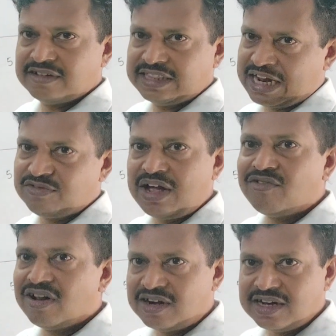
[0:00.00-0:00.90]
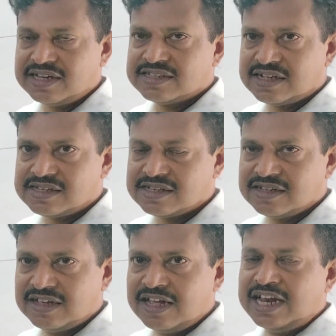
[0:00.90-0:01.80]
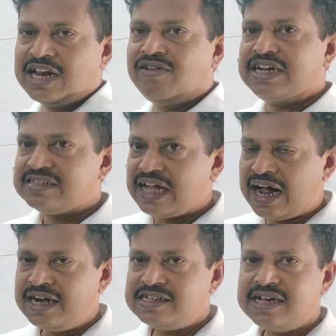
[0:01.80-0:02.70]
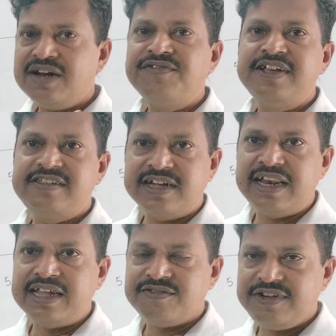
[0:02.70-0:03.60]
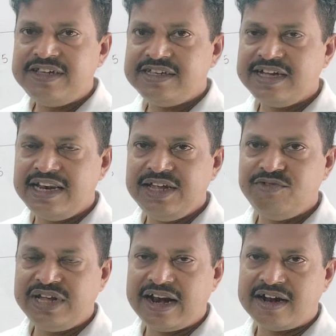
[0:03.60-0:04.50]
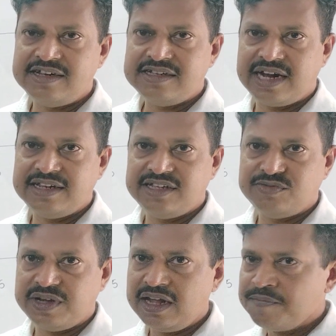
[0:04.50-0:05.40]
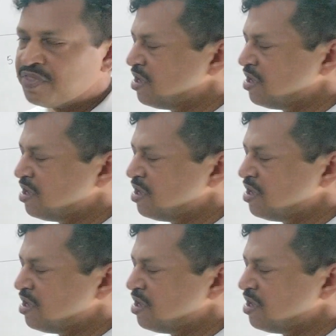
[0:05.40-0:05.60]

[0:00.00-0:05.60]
that we have already discussed? Now let's understand physically. Physically, we can understand this way.